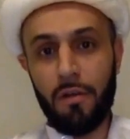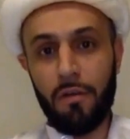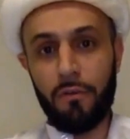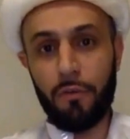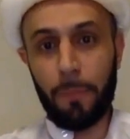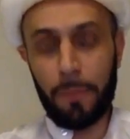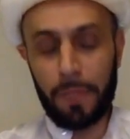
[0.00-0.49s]

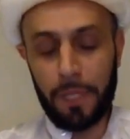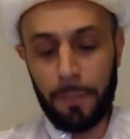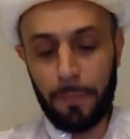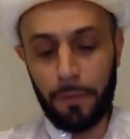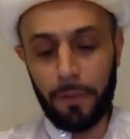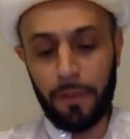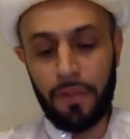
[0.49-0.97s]
for
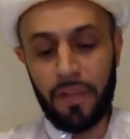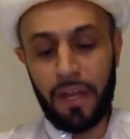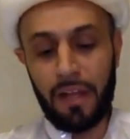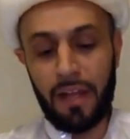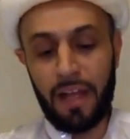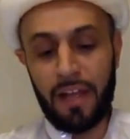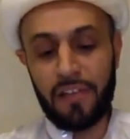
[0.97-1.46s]
people that
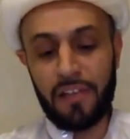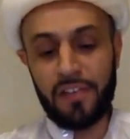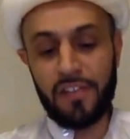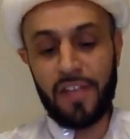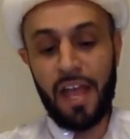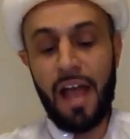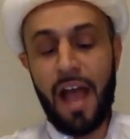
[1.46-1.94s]
Allah
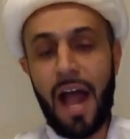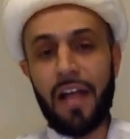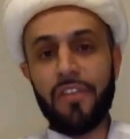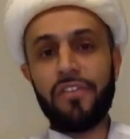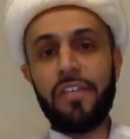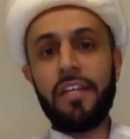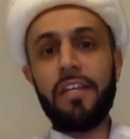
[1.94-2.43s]
says,
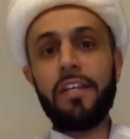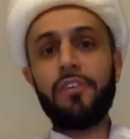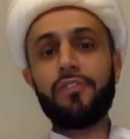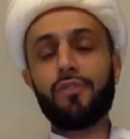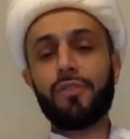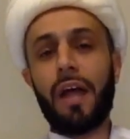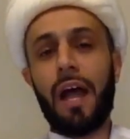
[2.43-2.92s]

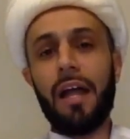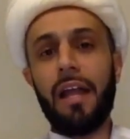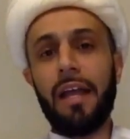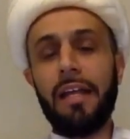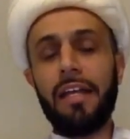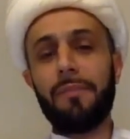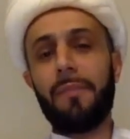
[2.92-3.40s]
Azizun
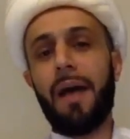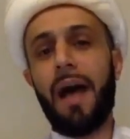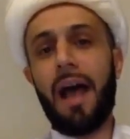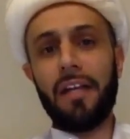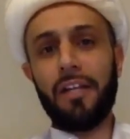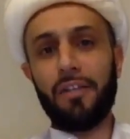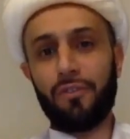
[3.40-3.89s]
alayhi
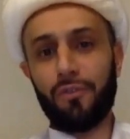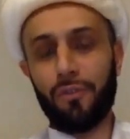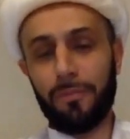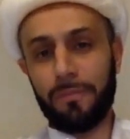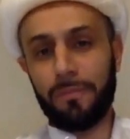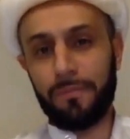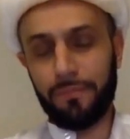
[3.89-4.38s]
ma
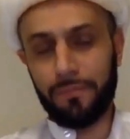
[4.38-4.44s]
anittum.